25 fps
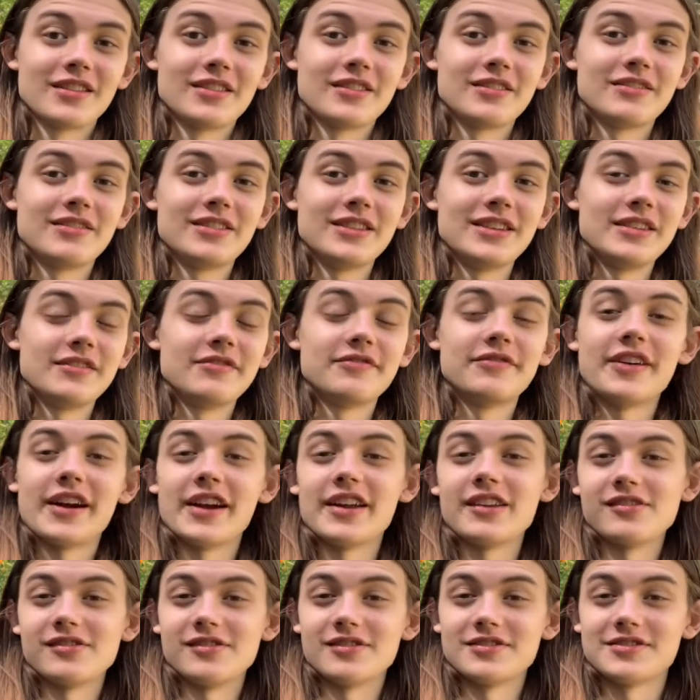the
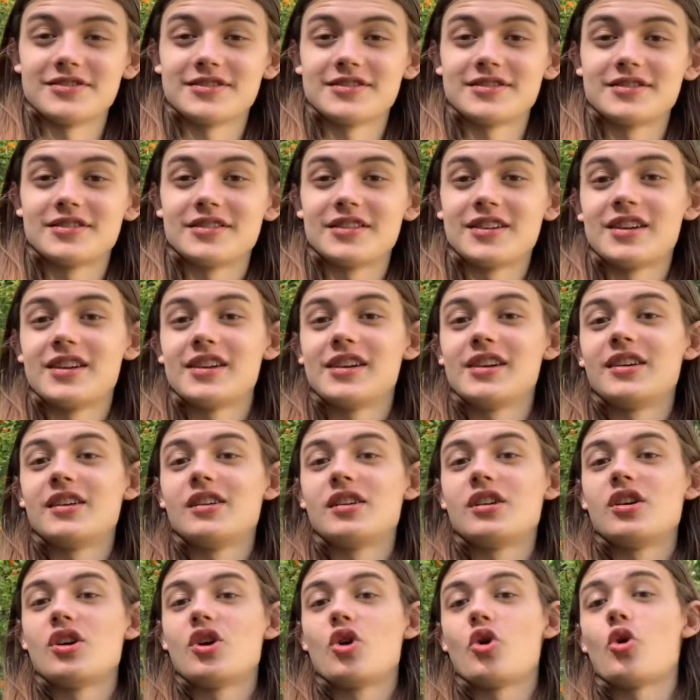fighters
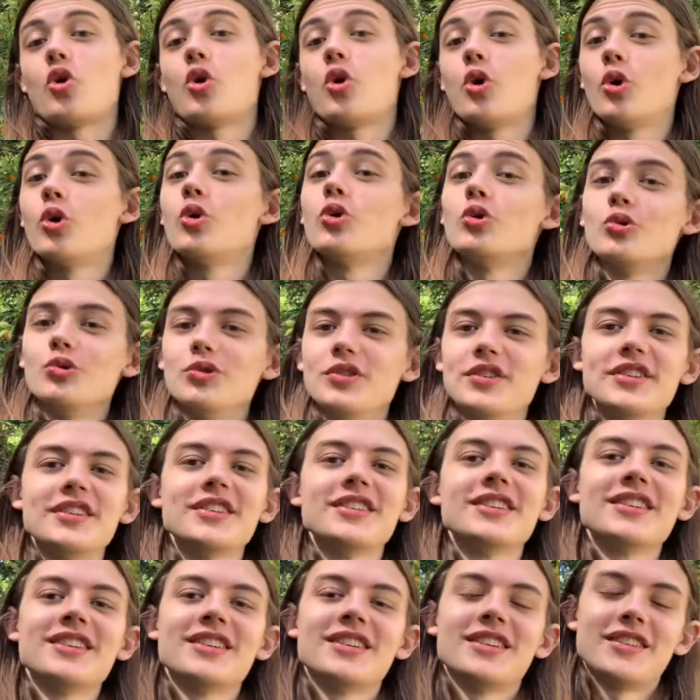hold
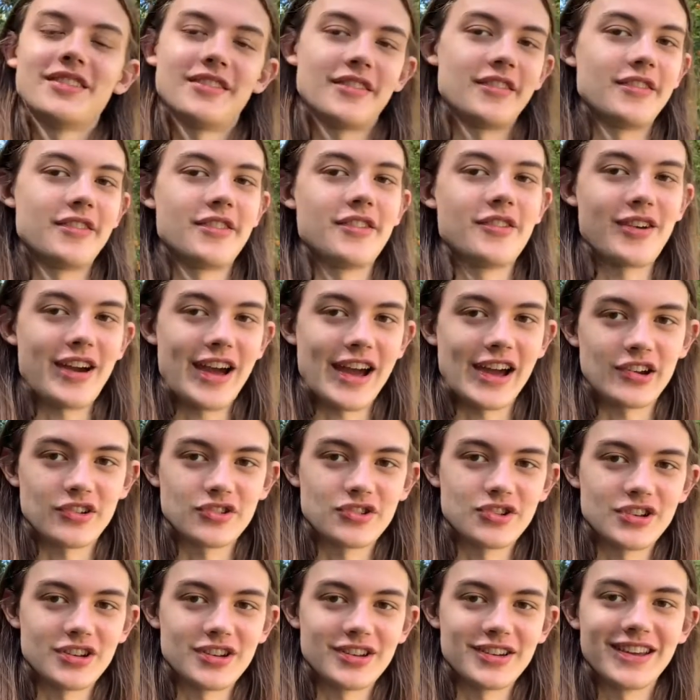their
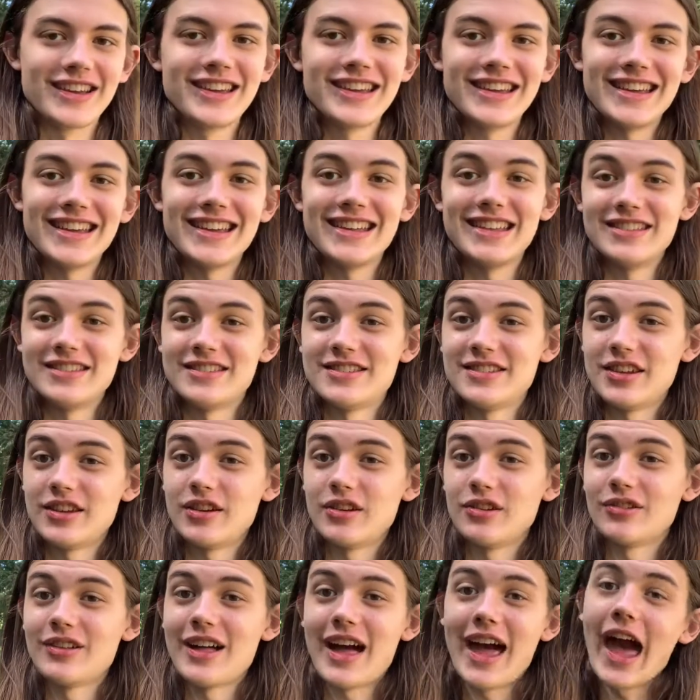action
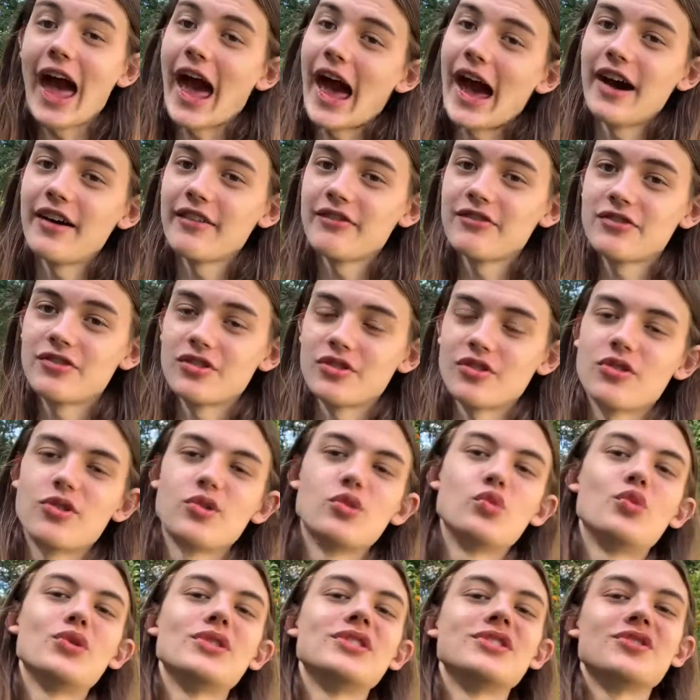until after the
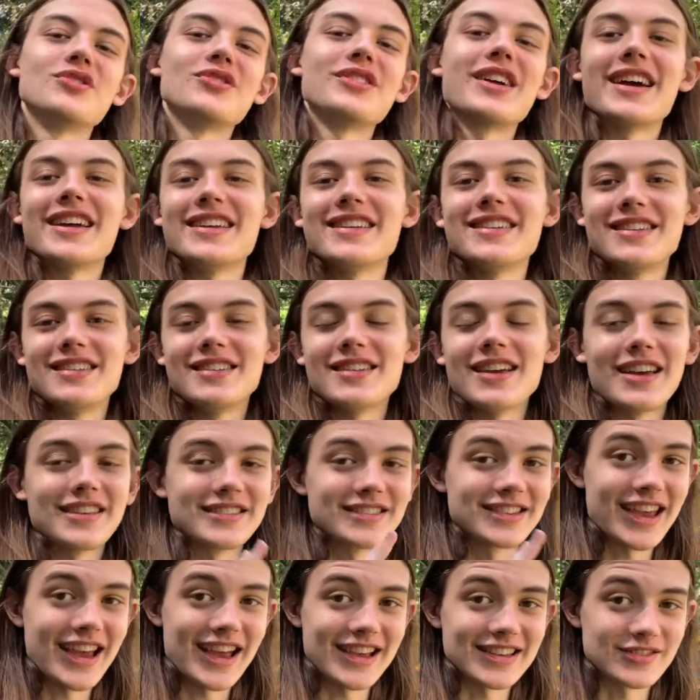wizard has
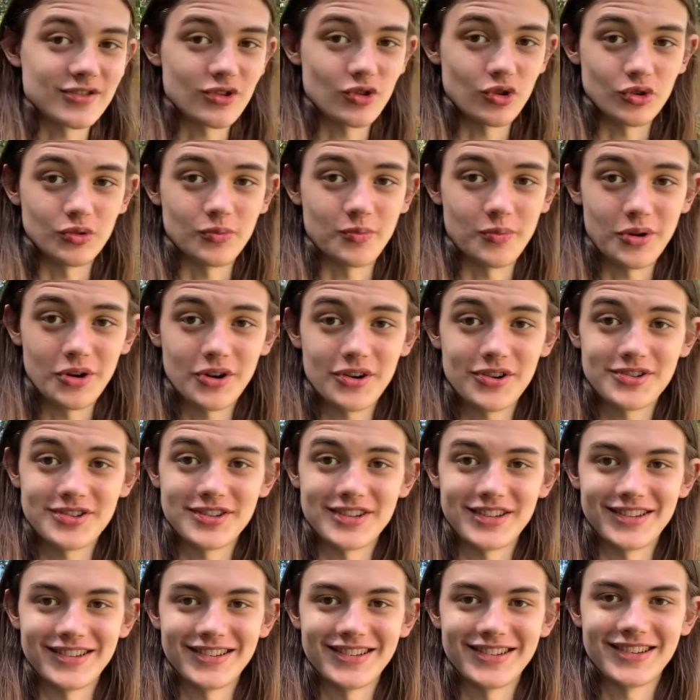cast Hold
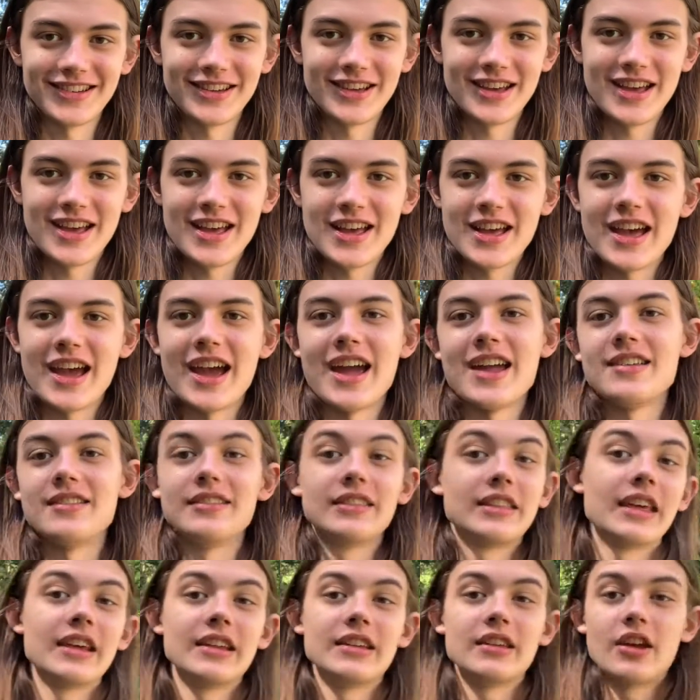Person, and
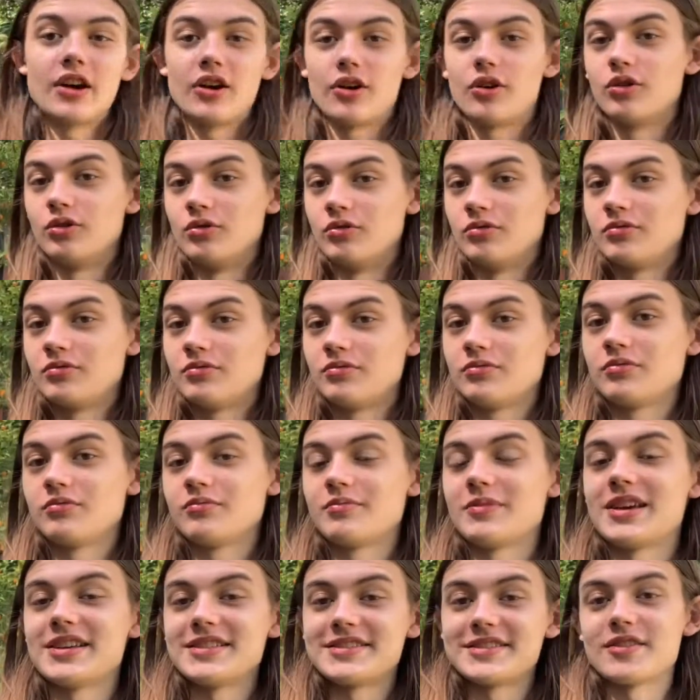they know,
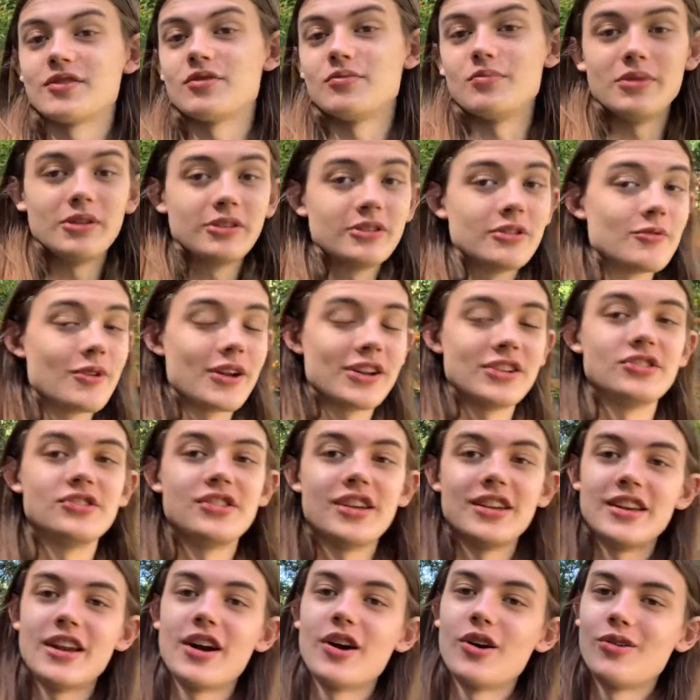because they're in melee range, they
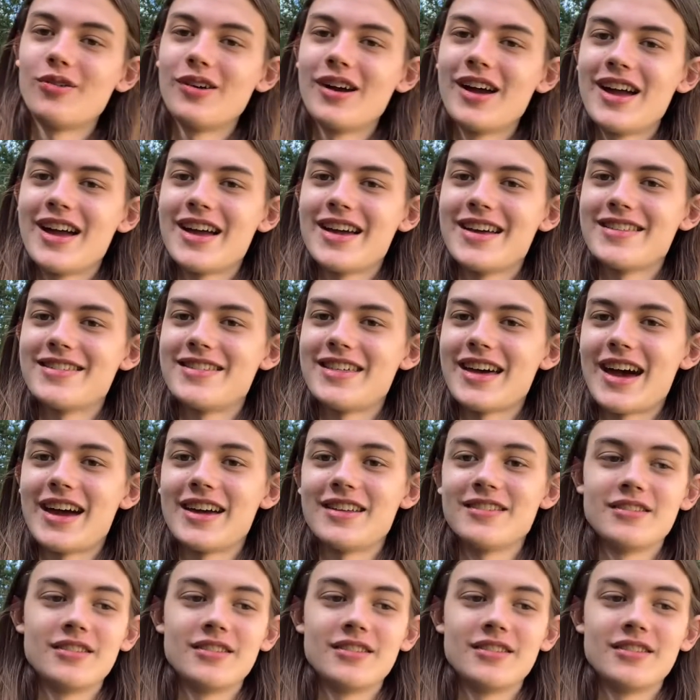know that